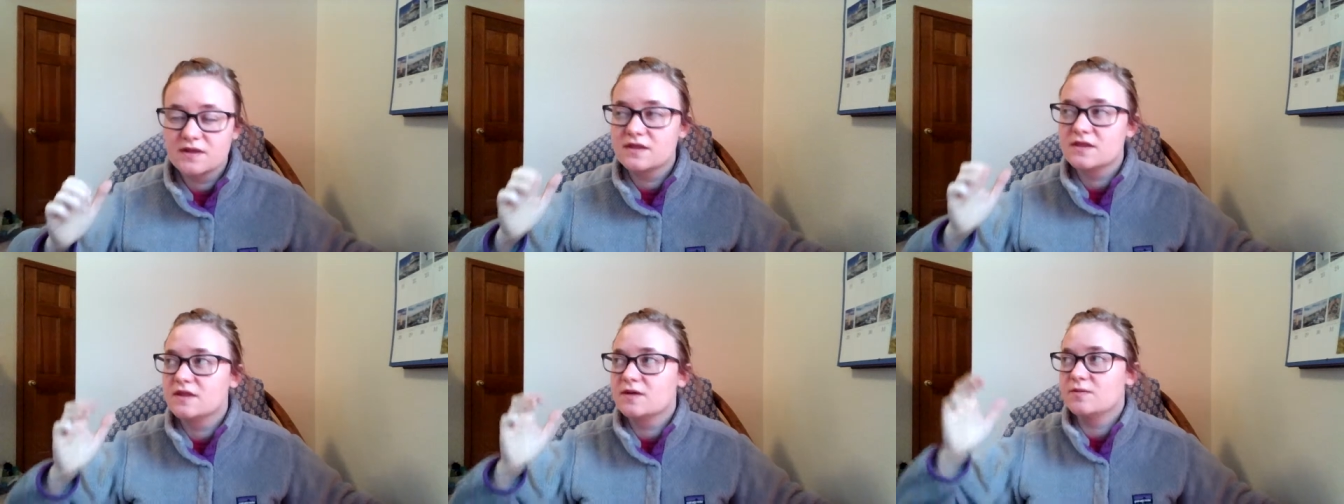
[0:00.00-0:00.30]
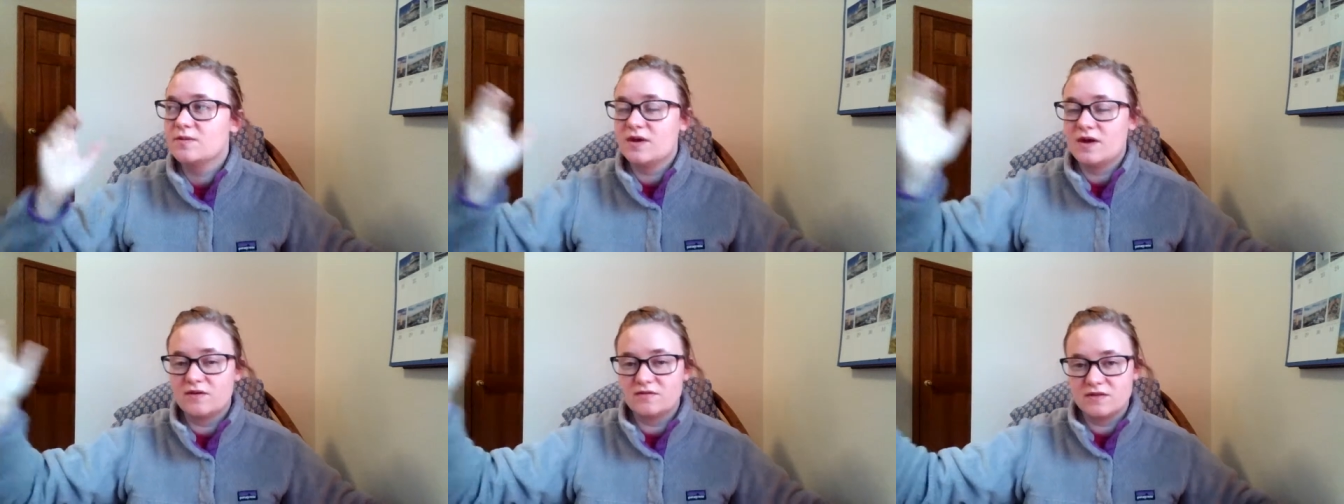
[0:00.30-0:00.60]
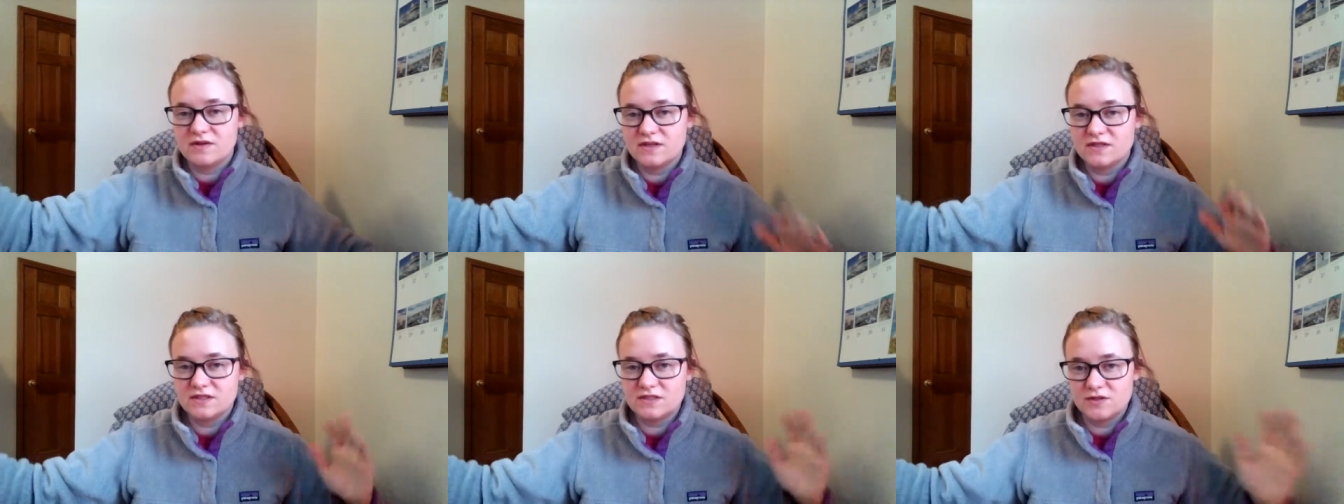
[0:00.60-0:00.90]
Then we have
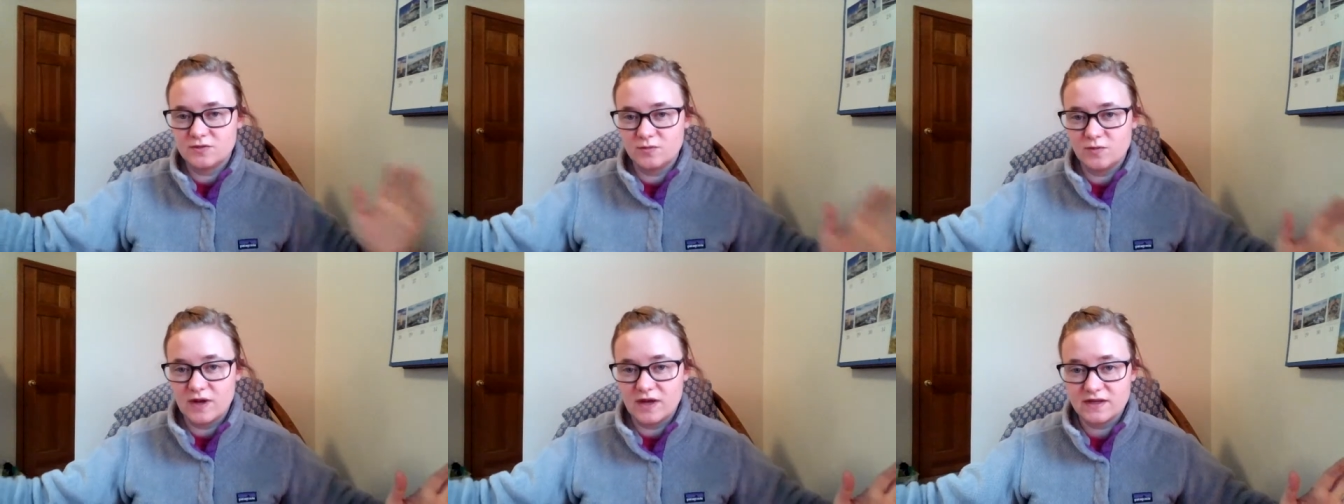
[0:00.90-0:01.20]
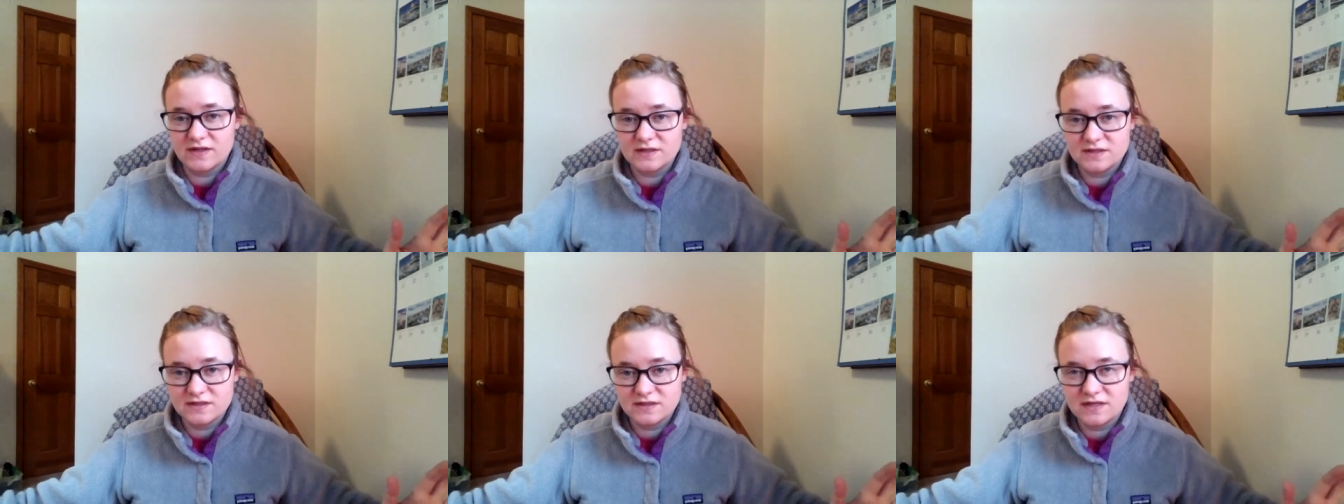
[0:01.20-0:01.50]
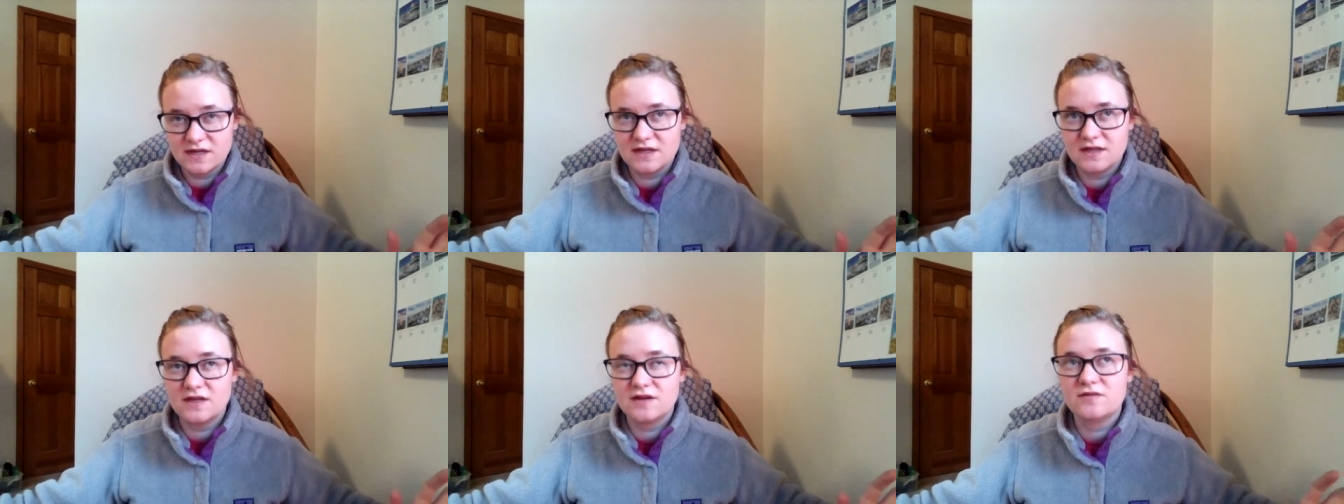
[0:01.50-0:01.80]
east and west.
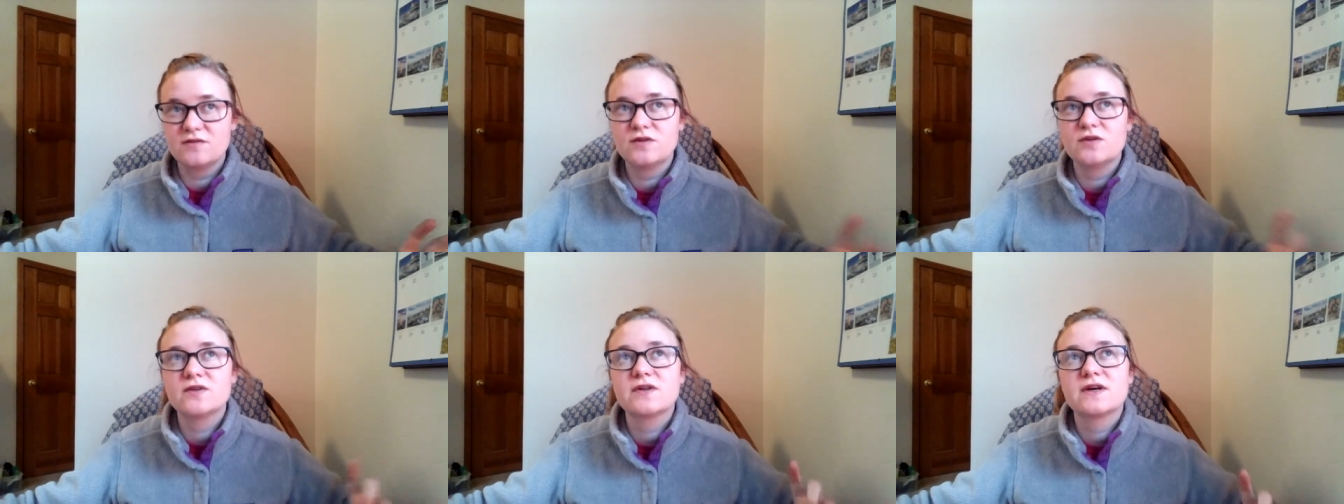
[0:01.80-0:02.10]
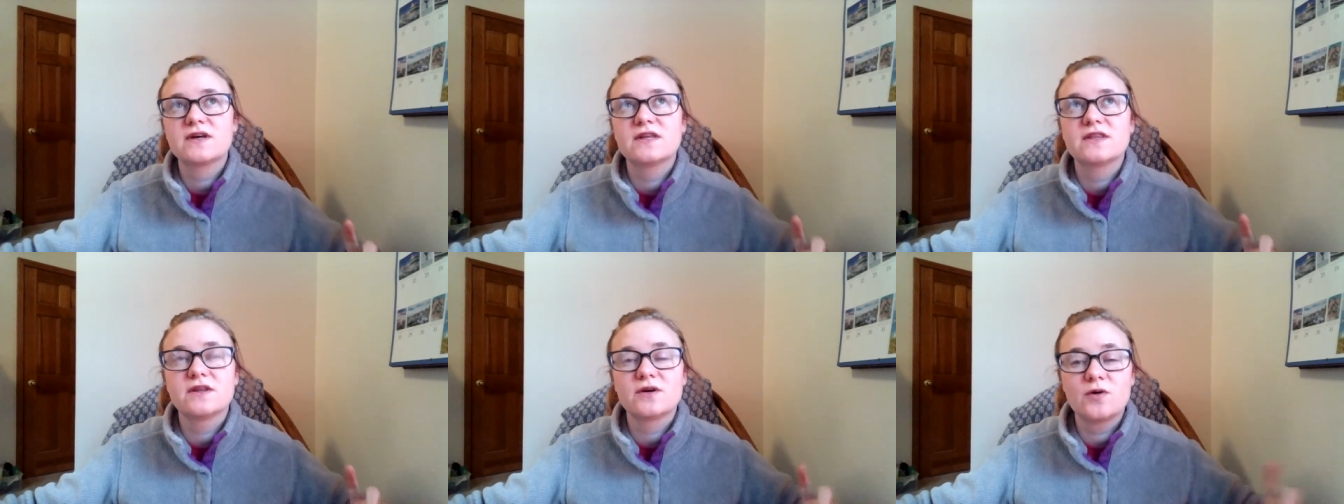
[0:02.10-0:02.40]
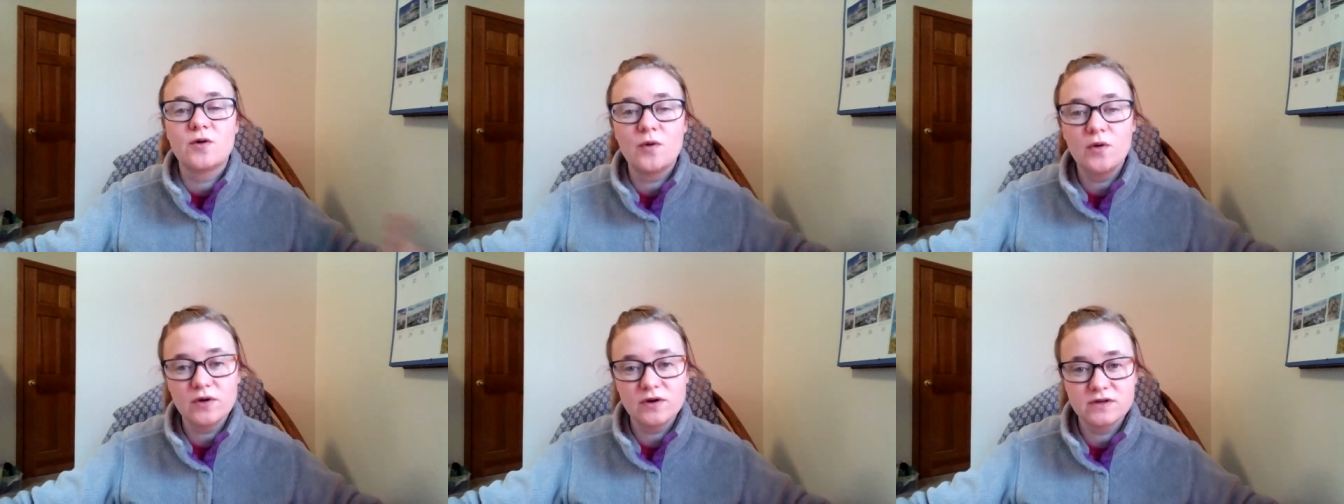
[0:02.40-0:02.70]
And then if you look in the
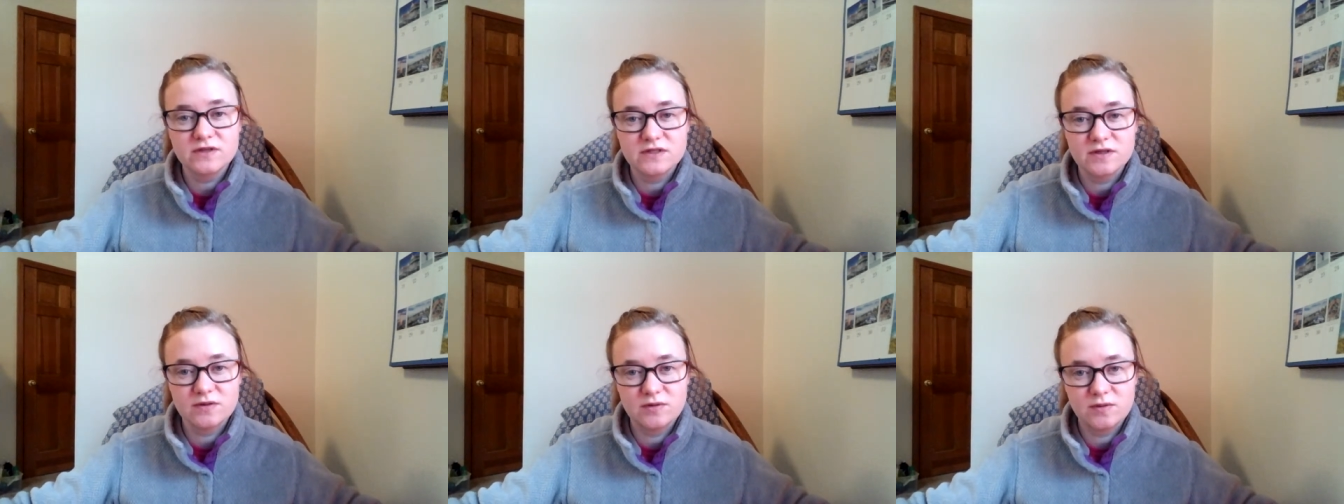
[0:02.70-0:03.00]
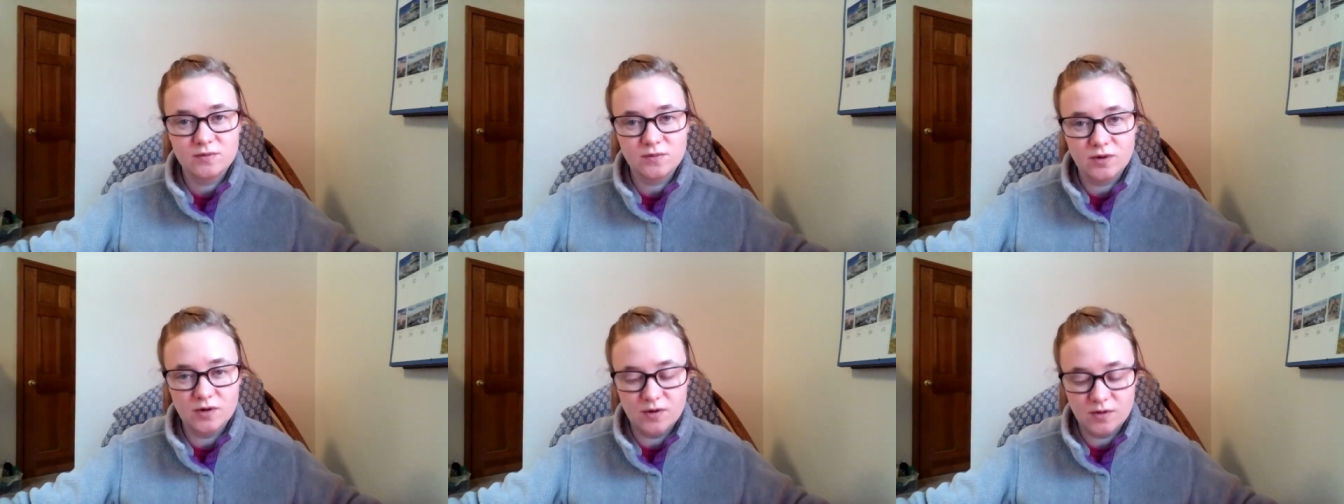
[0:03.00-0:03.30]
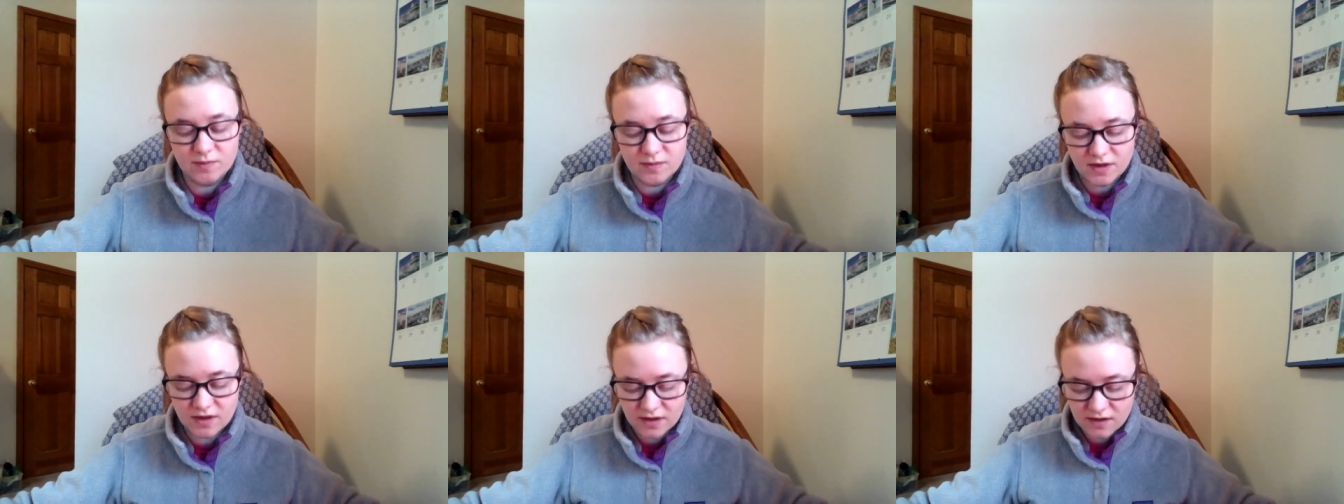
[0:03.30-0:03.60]
corners of the
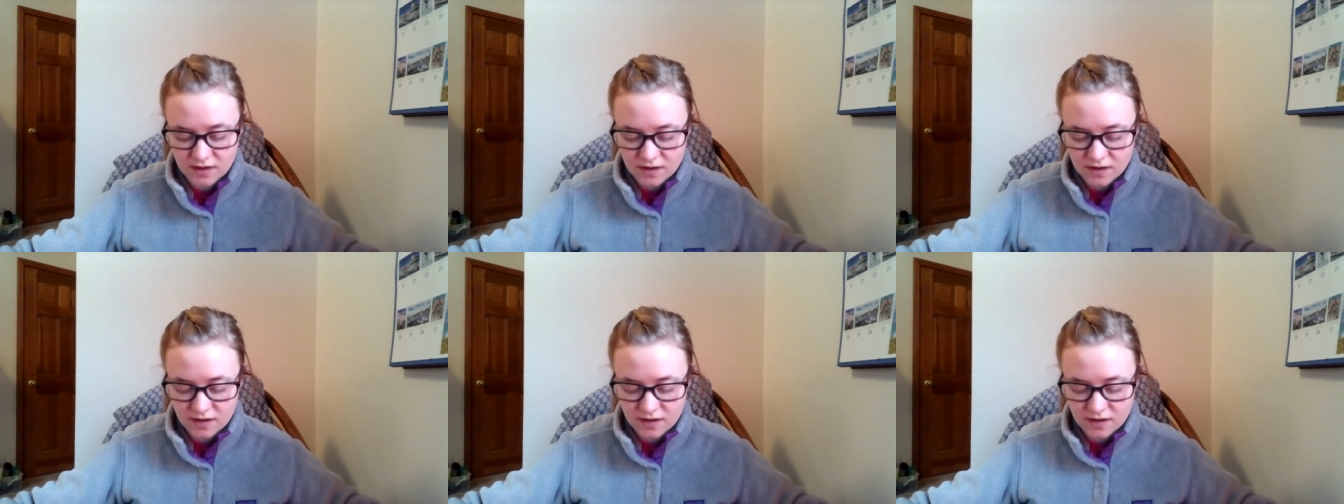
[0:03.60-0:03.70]
room,